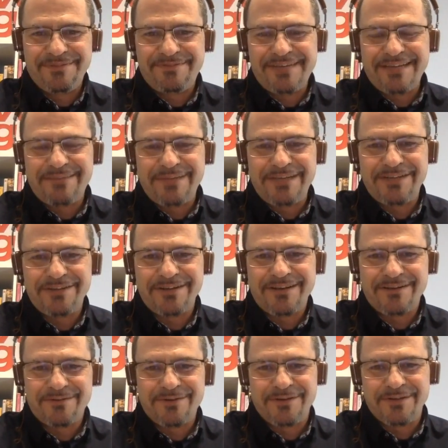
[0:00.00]
taken a big chunk out of
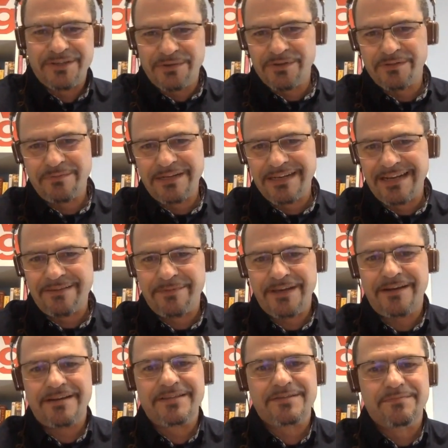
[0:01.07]
the world, 200 million
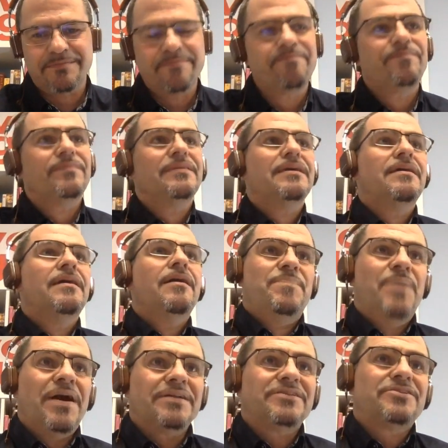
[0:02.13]
APIs.
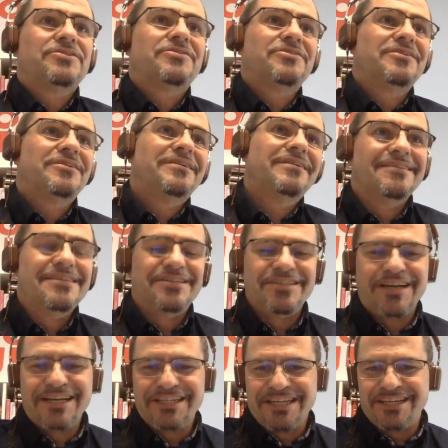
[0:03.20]
But the
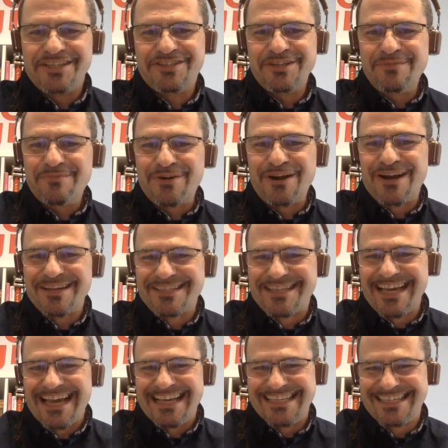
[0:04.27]
digestion
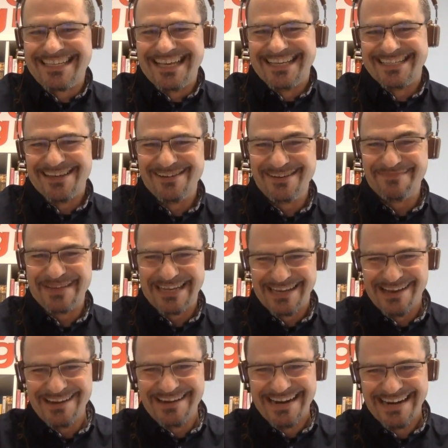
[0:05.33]
process has only
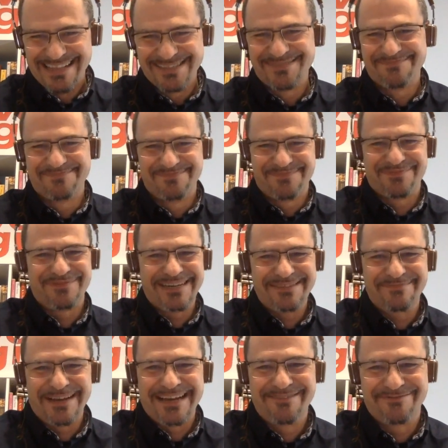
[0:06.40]
begun, and it's pretty
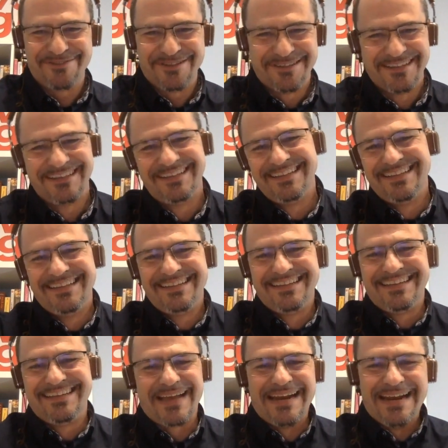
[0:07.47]
painful.
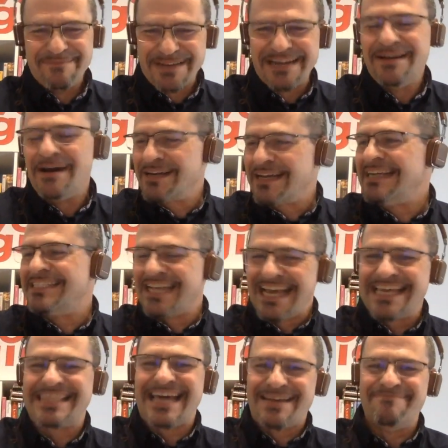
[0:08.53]
And I'm not going to
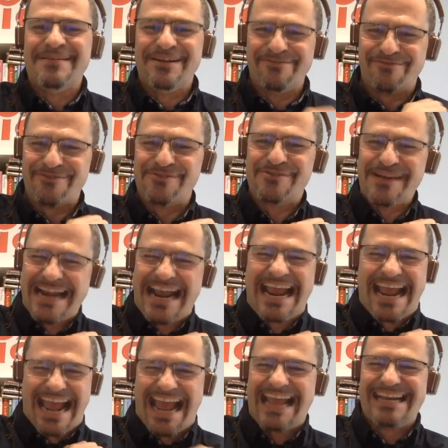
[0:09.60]
take that metaphor
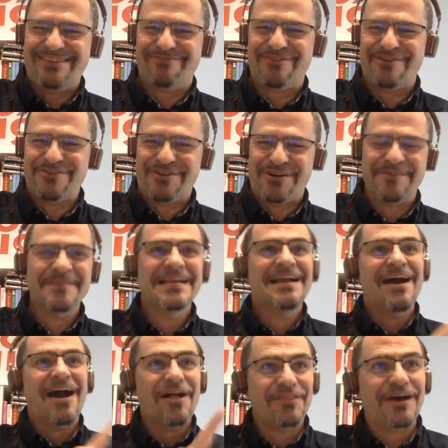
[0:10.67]
any further,
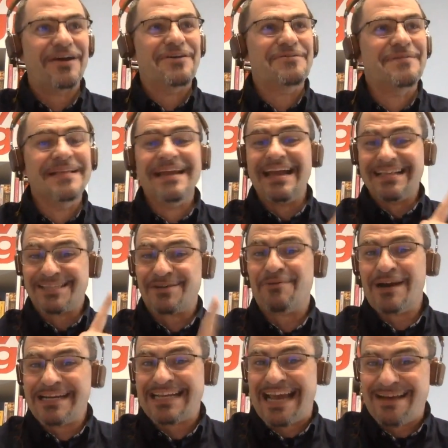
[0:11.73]
although it's
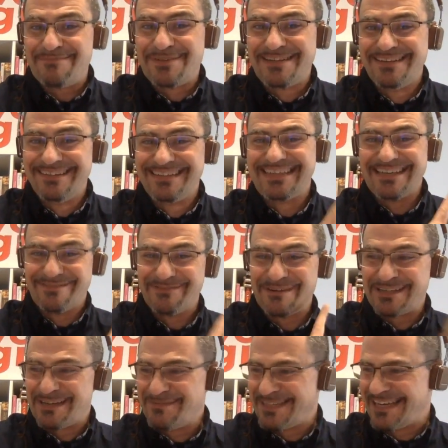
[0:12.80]
quite apt, given
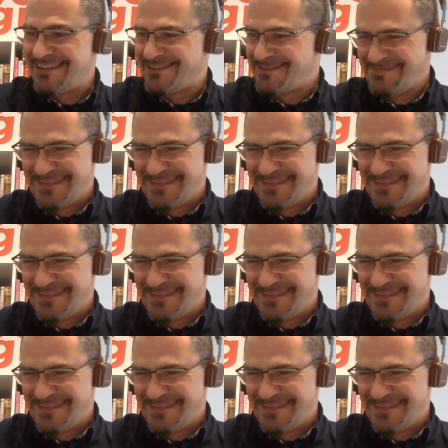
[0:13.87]
what comes out.